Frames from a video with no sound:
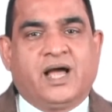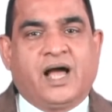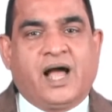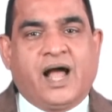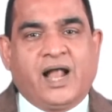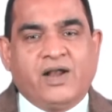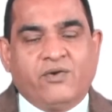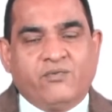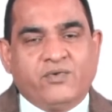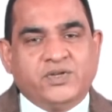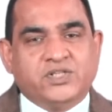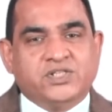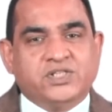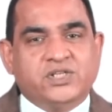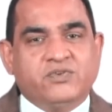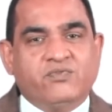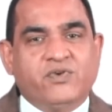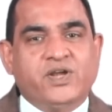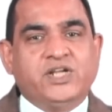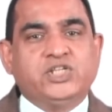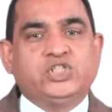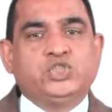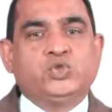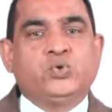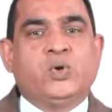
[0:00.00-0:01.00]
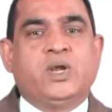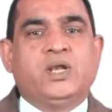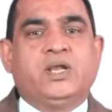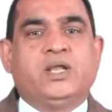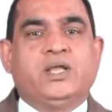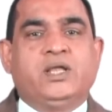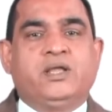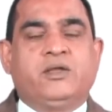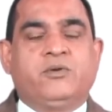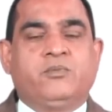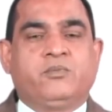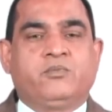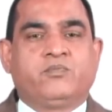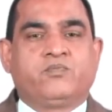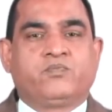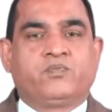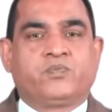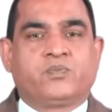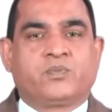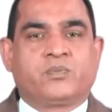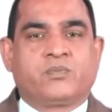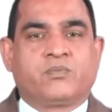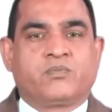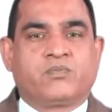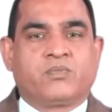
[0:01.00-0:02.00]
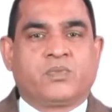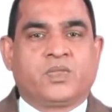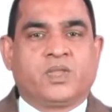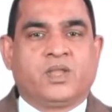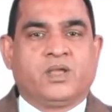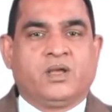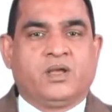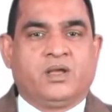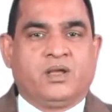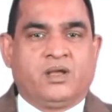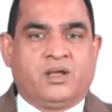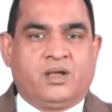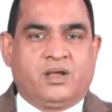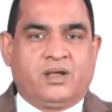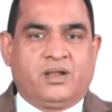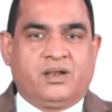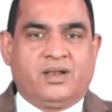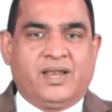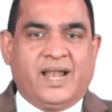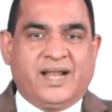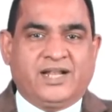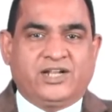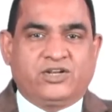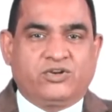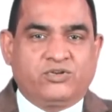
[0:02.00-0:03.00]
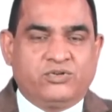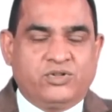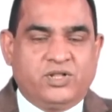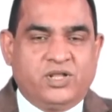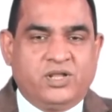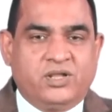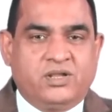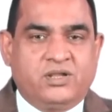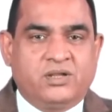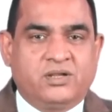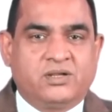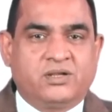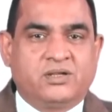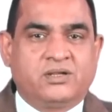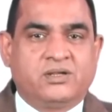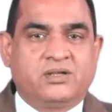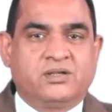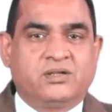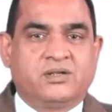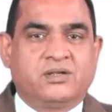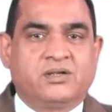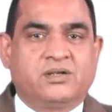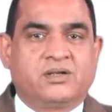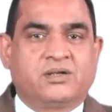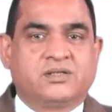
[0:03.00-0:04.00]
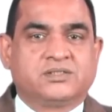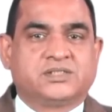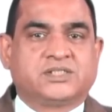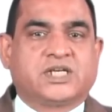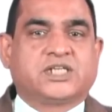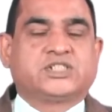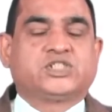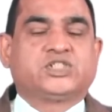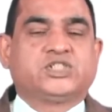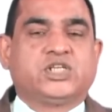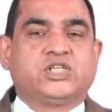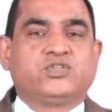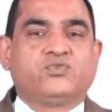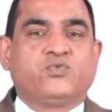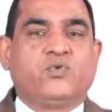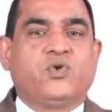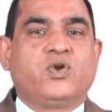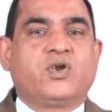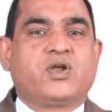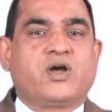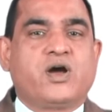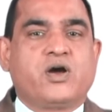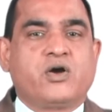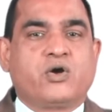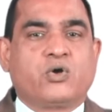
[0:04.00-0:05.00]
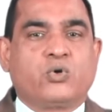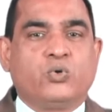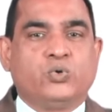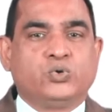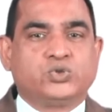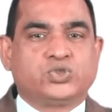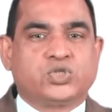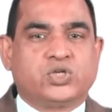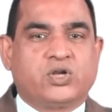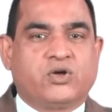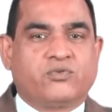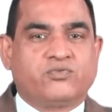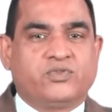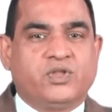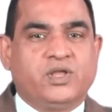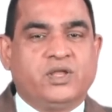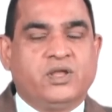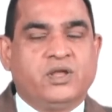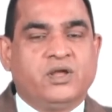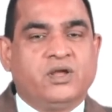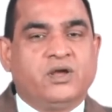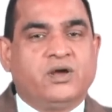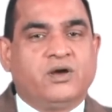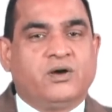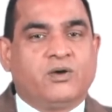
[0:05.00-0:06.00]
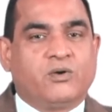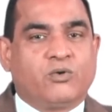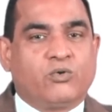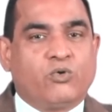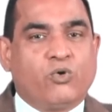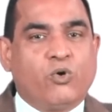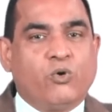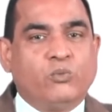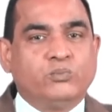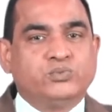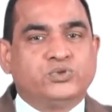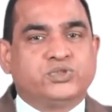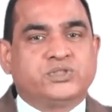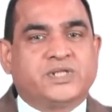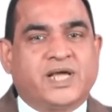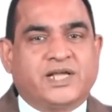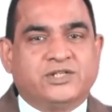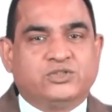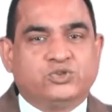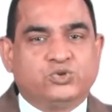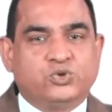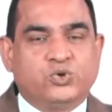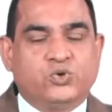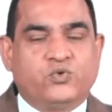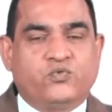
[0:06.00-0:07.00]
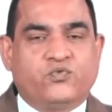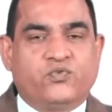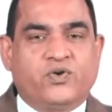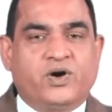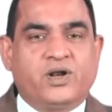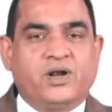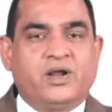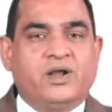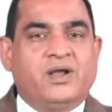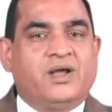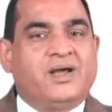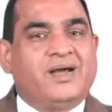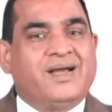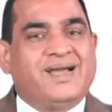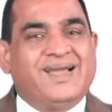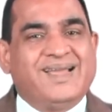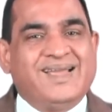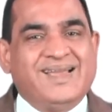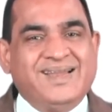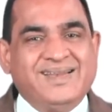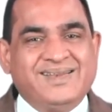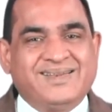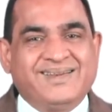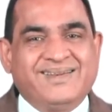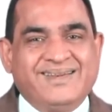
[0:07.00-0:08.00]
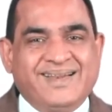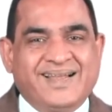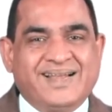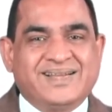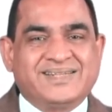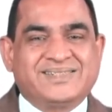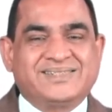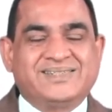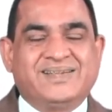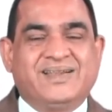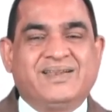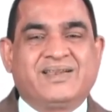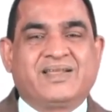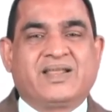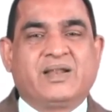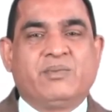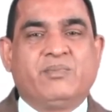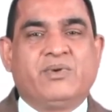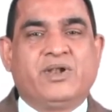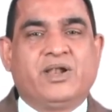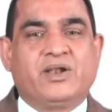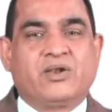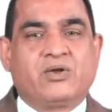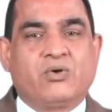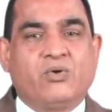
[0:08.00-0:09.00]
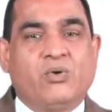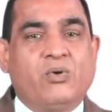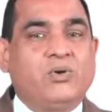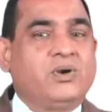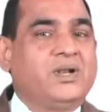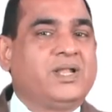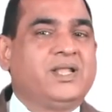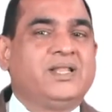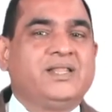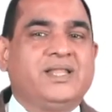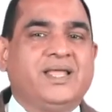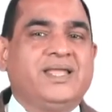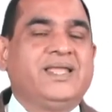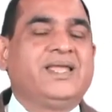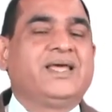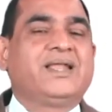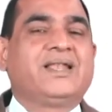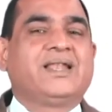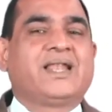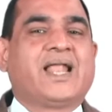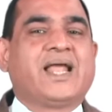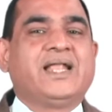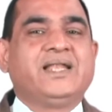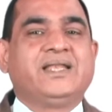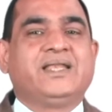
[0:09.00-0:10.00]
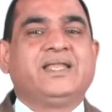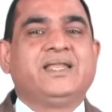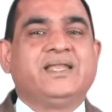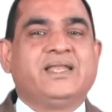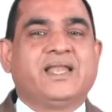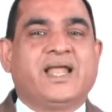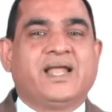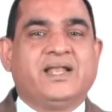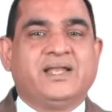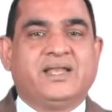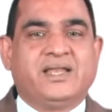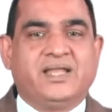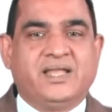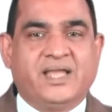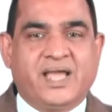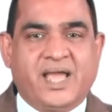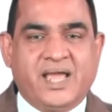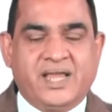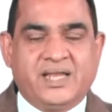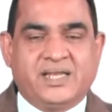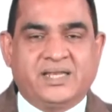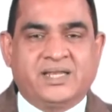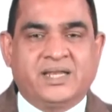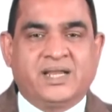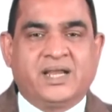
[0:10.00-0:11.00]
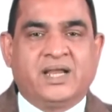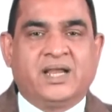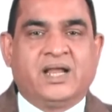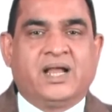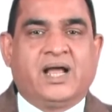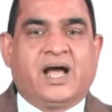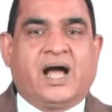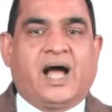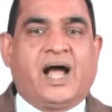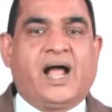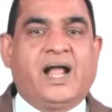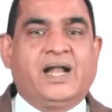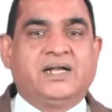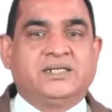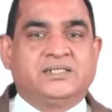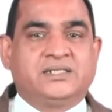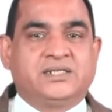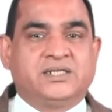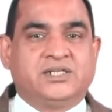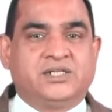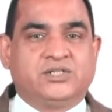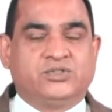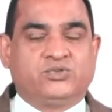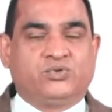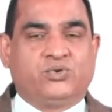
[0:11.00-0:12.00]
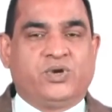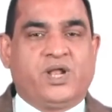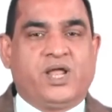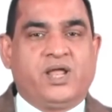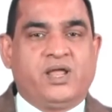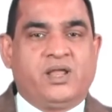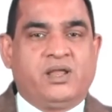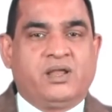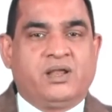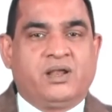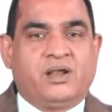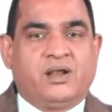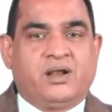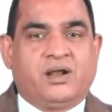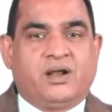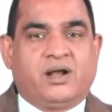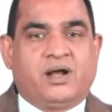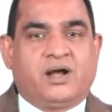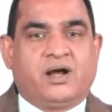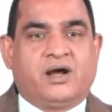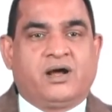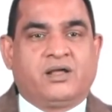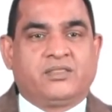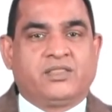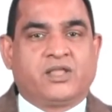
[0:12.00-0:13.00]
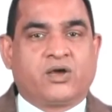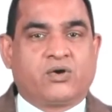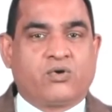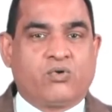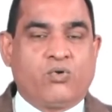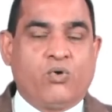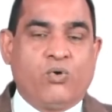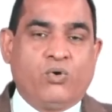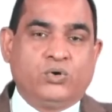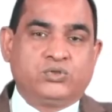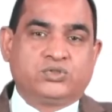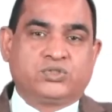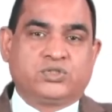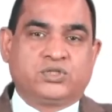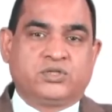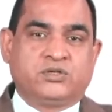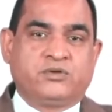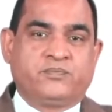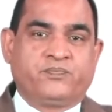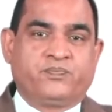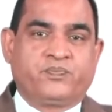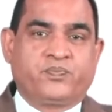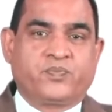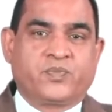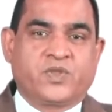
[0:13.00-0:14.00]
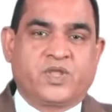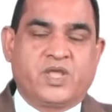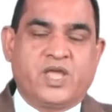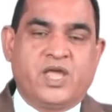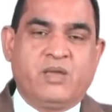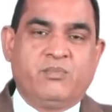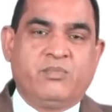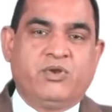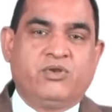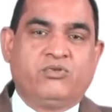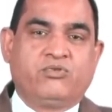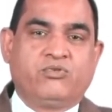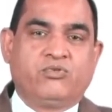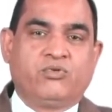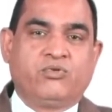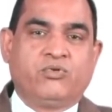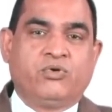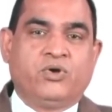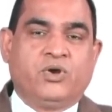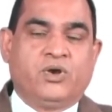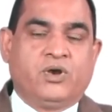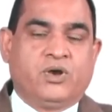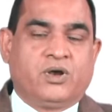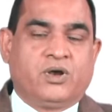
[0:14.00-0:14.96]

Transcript: and which eventually led to the successful conclusion of the Rome Statute for International Criminal Court in the year 1998. And today the court came into